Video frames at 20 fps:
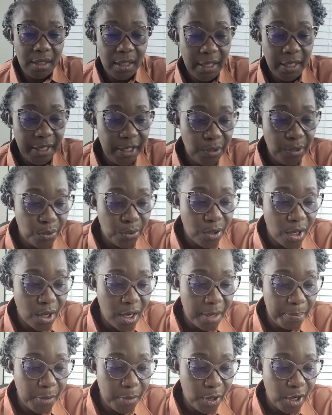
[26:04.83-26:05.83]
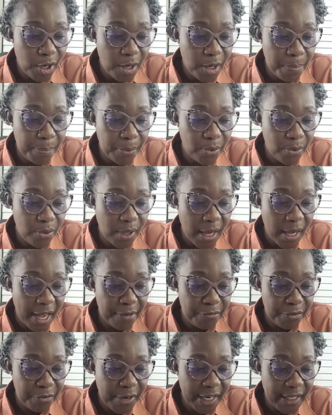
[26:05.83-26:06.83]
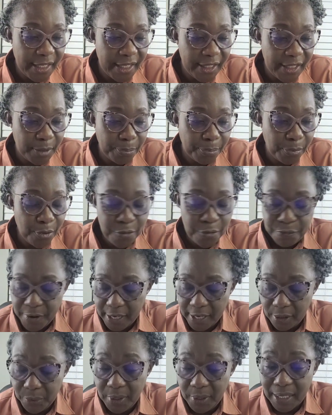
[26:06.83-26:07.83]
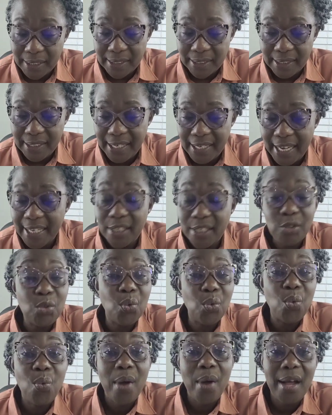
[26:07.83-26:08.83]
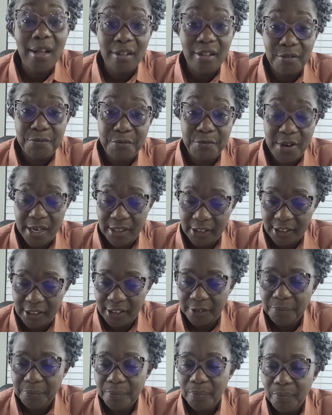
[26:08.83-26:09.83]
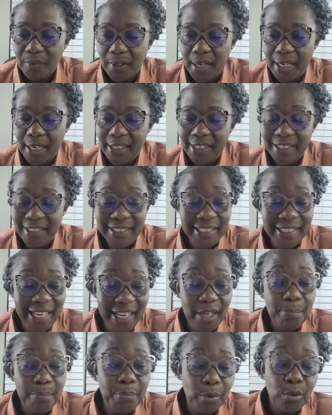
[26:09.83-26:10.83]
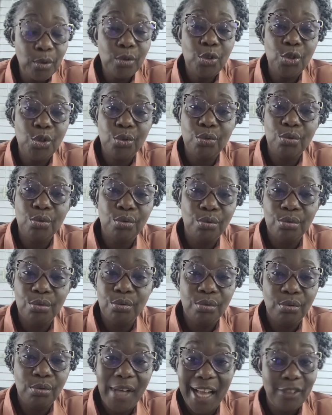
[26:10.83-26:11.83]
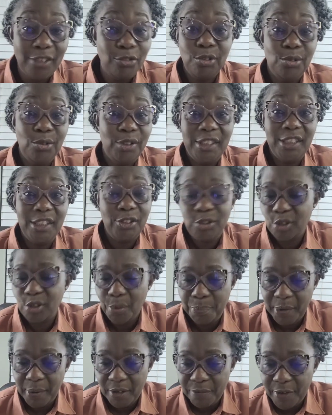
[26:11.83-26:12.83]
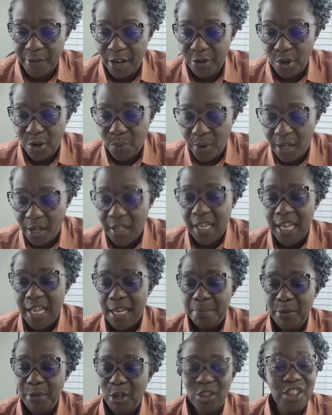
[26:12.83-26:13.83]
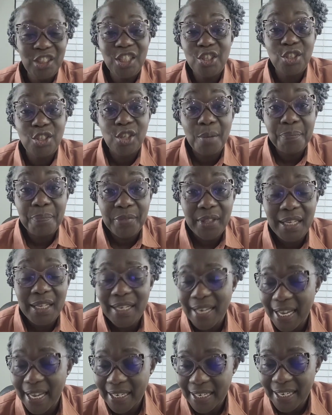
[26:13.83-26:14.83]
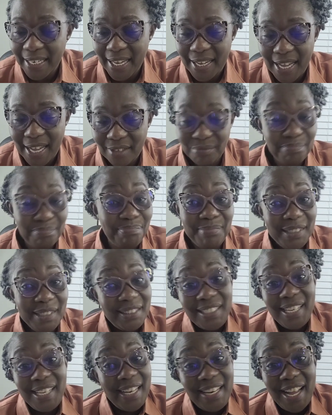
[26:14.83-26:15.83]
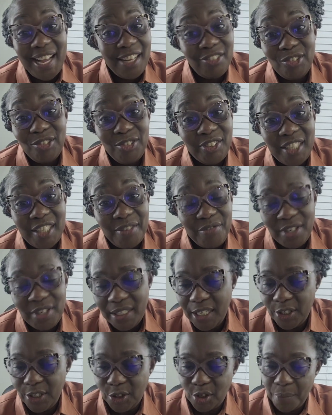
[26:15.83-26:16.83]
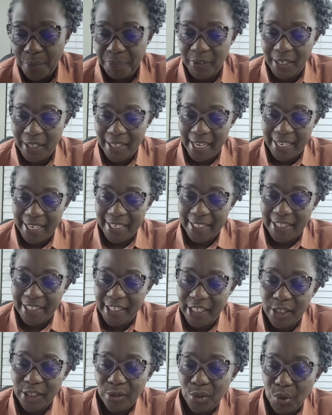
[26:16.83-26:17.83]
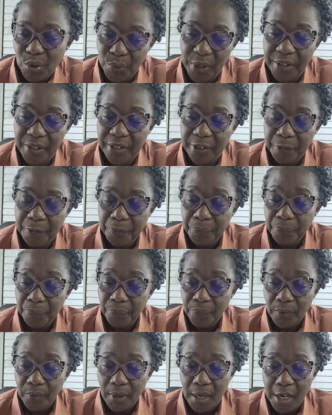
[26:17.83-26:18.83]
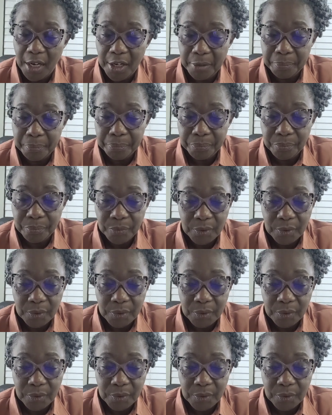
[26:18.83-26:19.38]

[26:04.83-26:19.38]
he will come up you, i've read his profile we can see that he's well versed and he's able to handle this topic very well because it's something that he basically handles every day something that he deals with um,